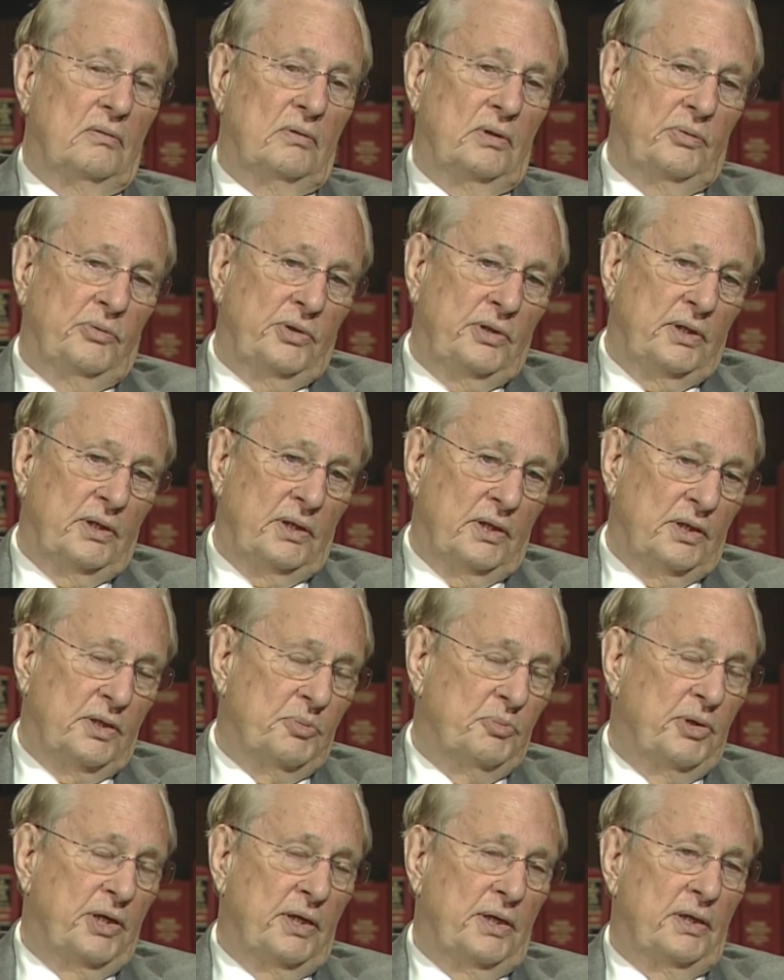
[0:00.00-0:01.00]
we would then
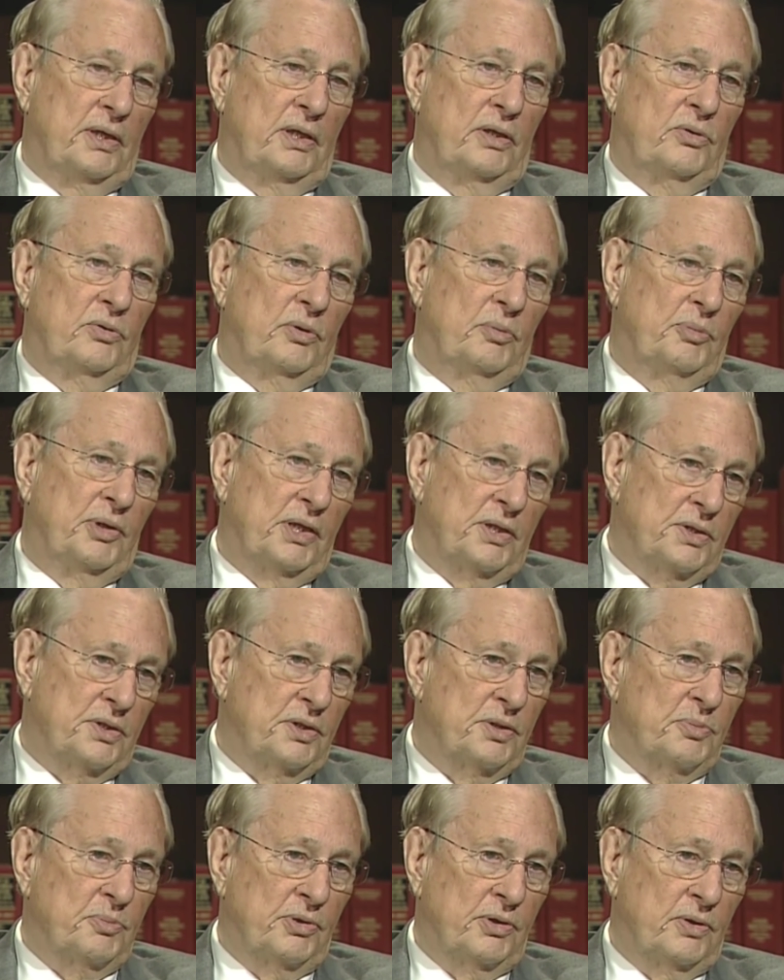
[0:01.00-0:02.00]
expand it into a
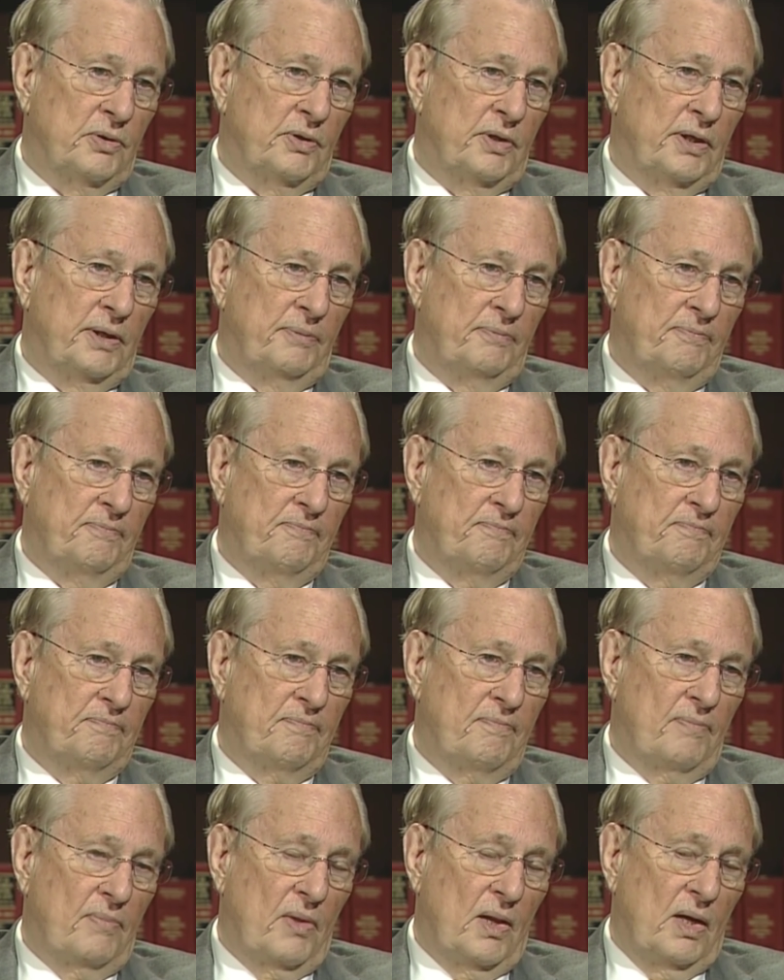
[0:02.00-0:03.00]
master's program.
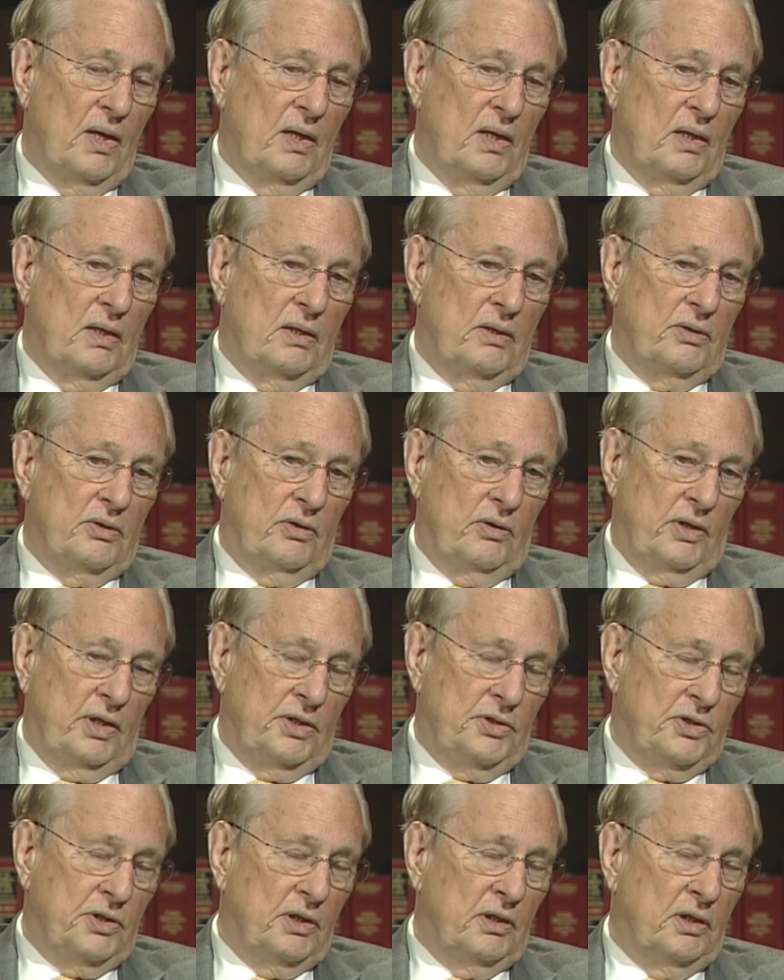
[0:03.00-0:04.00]
Mm -hmm. So
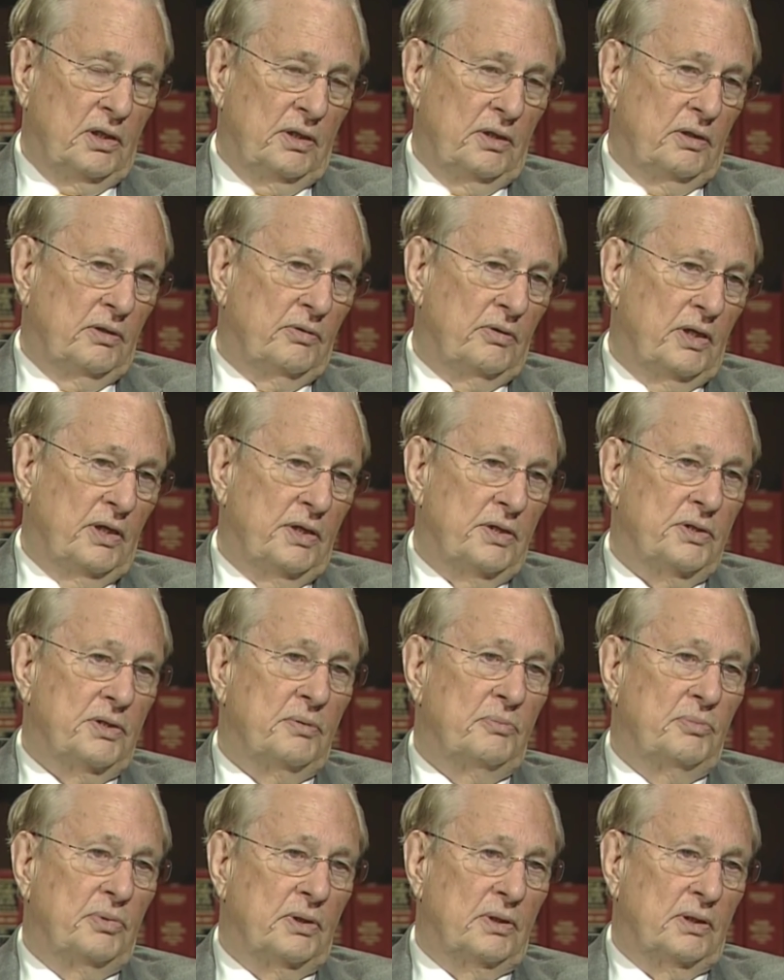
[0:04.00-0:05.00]
that's still on the
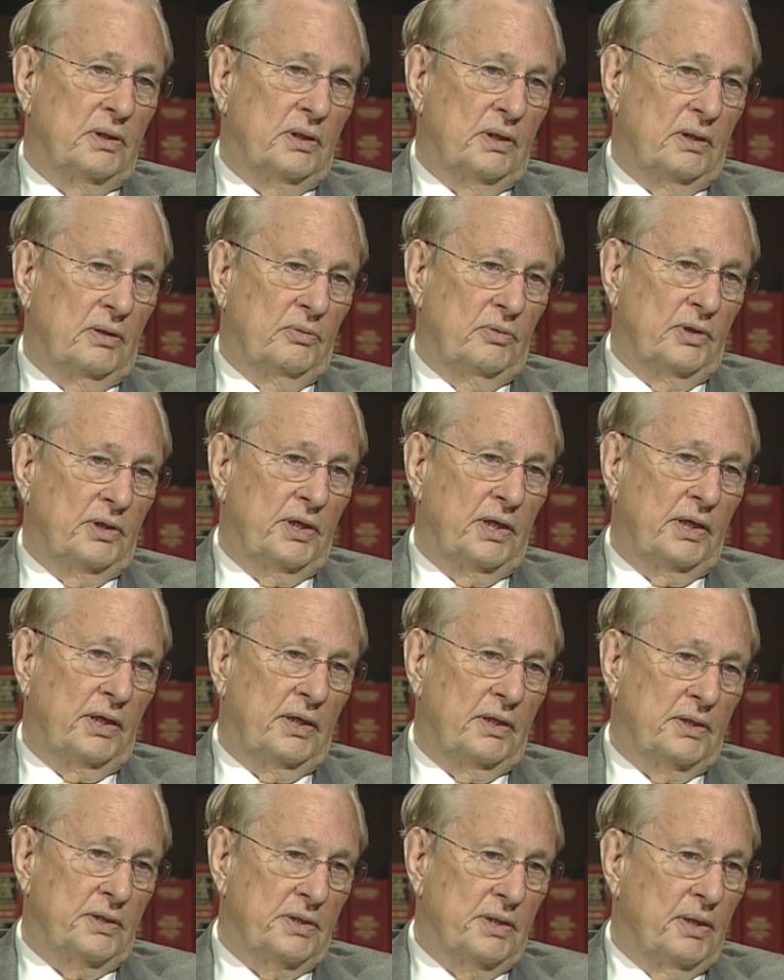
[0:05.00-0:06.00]
horizon, but uh, we're
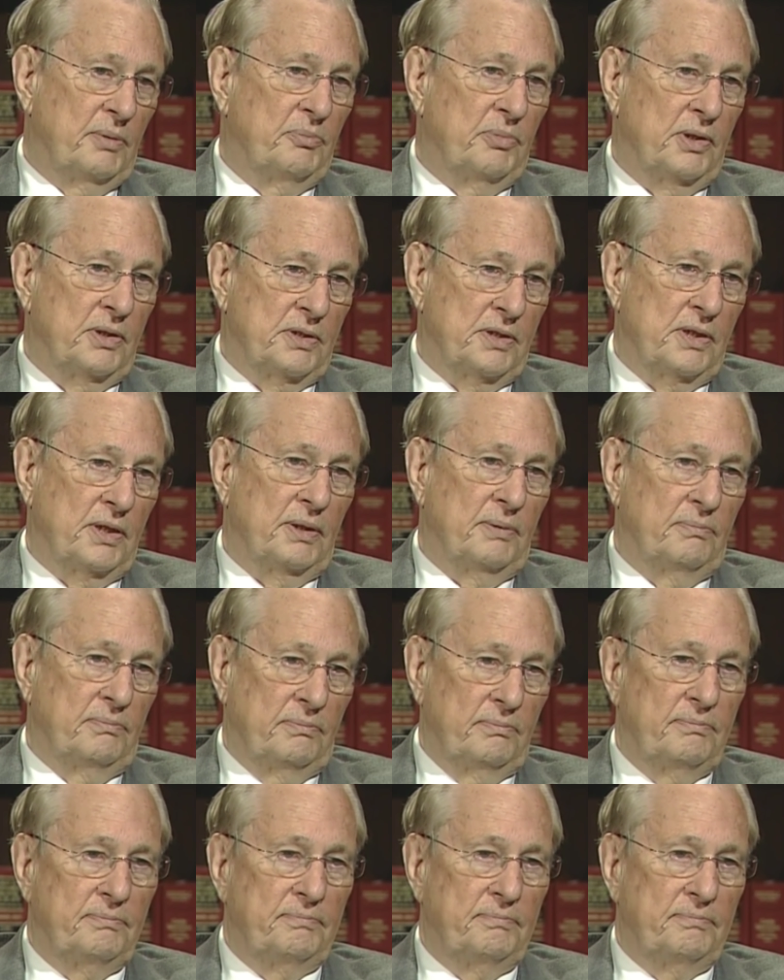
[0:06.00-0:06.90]
taking it step by step.